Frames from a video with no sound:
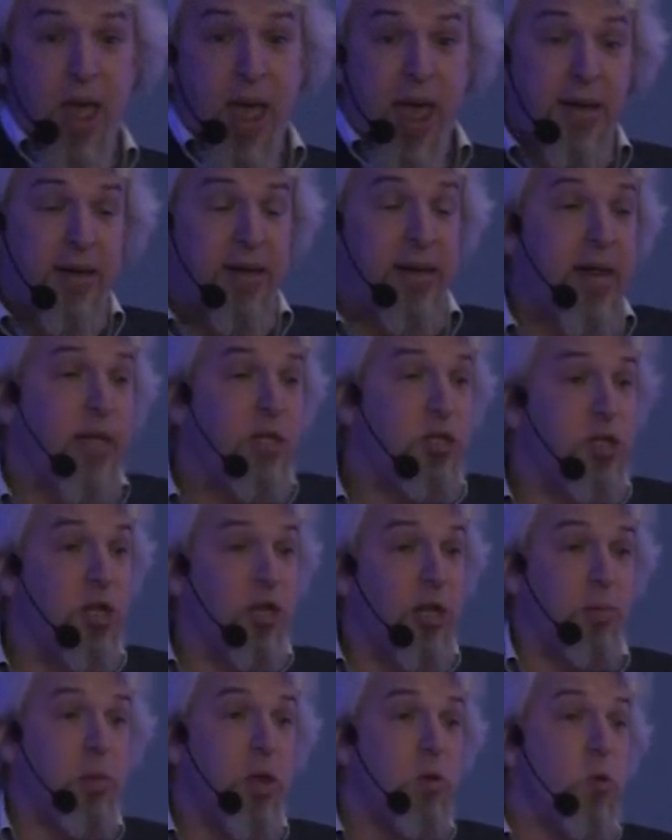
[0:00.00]
And in
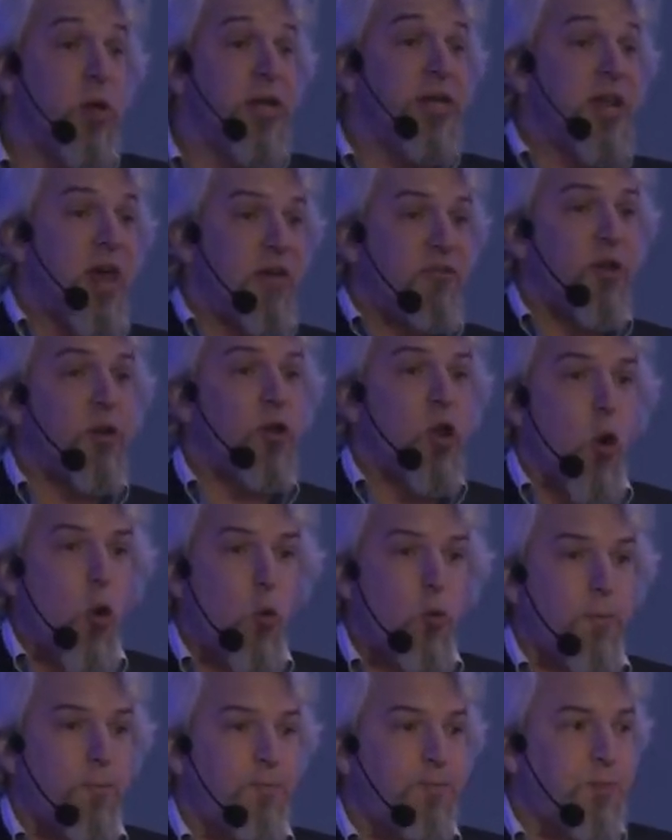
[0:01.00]
HTTP, we never
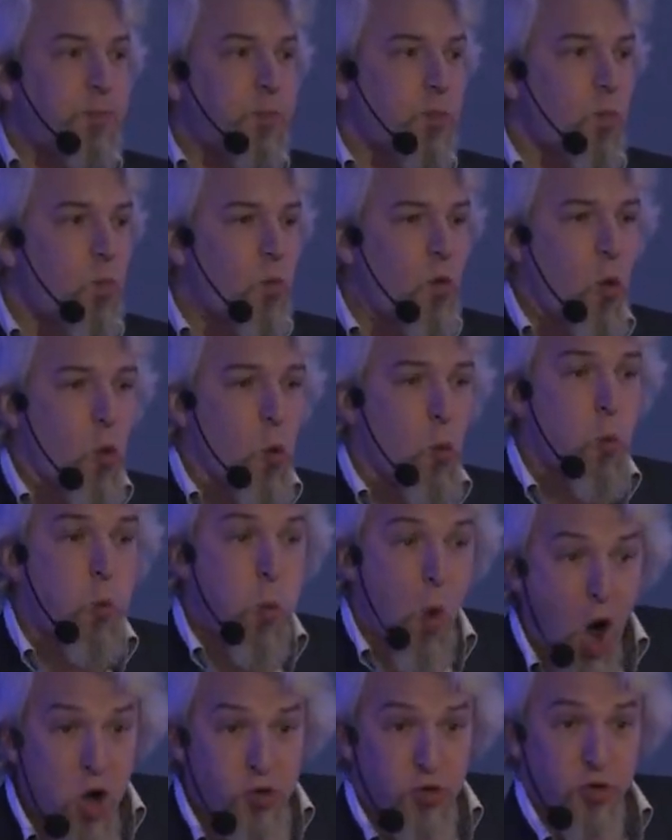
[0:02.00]
know
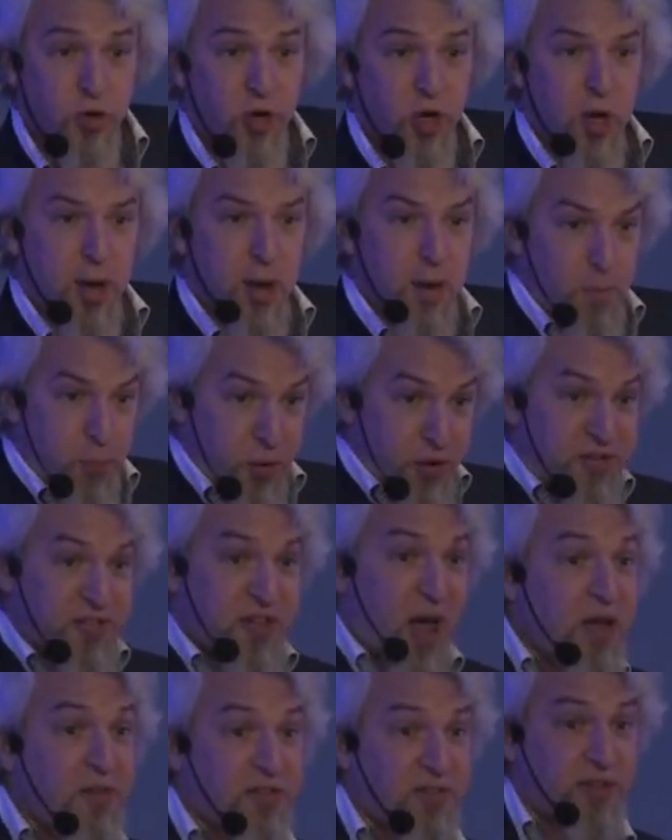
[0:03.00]
what
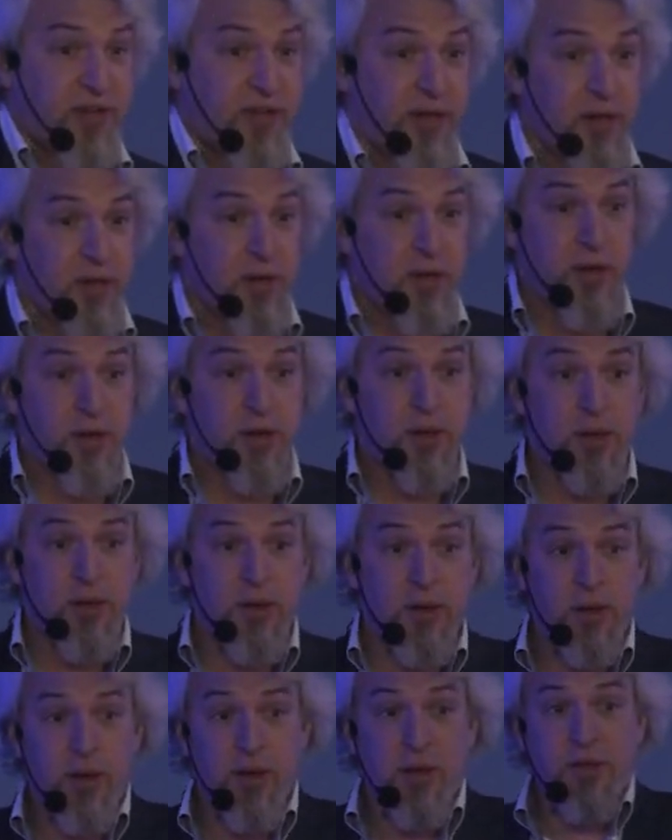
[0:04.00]
precisely
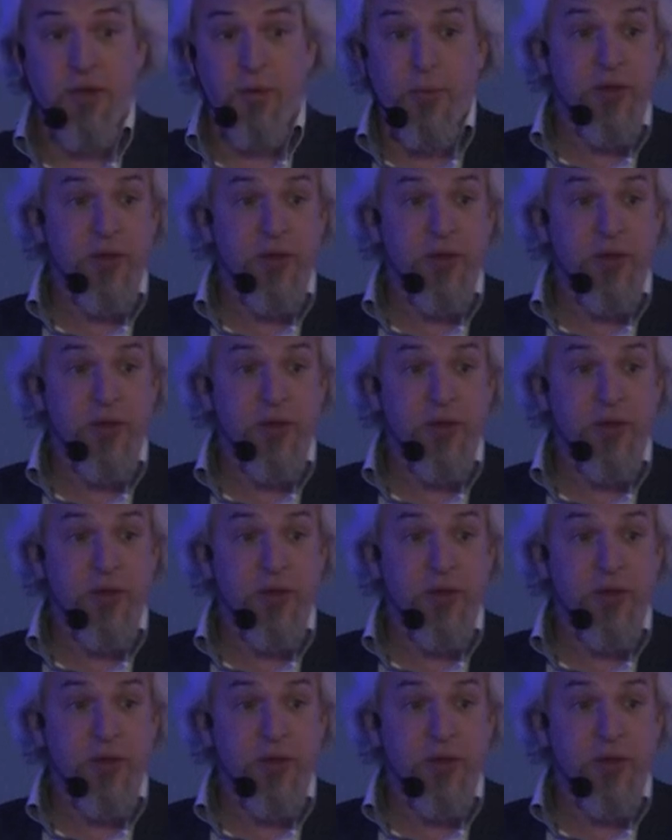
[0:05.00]
the